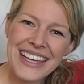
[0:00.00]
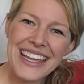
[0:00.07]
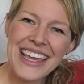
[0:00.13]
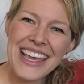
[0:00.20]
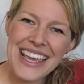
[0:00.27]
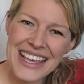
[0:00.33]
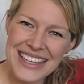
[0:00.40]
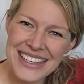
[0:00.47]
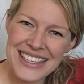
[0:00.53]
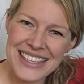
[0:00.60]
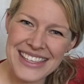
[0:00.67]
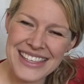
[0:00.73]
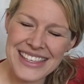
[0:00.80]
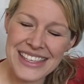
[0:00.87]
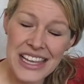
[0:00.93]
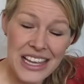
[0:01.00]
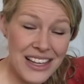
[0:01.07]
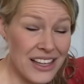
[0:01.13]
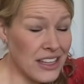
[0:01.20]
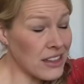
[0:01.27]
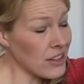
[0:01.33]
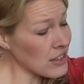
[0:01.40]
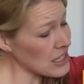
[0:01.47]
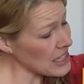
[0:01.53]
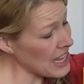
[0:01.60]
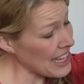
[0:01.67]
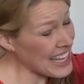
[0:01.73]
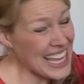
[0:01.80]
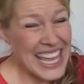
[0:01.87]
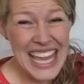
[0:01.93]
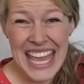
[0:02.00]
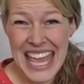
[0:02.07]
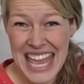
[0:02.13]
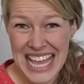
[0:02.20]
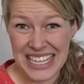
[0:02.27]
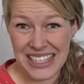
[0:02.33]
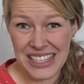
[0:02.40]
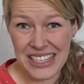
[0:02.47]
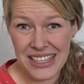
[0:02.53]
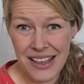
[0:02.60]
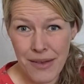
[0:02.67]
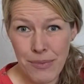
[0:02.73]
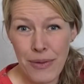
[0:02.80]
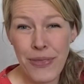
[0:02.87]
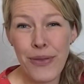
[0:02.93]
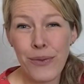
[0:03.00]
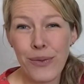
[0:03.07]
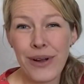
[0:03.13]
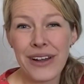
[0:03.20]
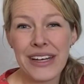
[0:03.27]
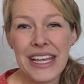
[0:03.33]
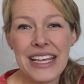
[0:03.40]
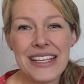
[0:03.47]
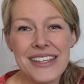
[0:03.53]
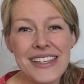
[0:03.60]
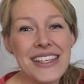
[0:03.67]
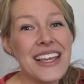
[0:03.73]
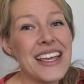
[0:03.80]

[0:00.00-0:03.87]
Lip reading: Is. It looks like is, but the word is.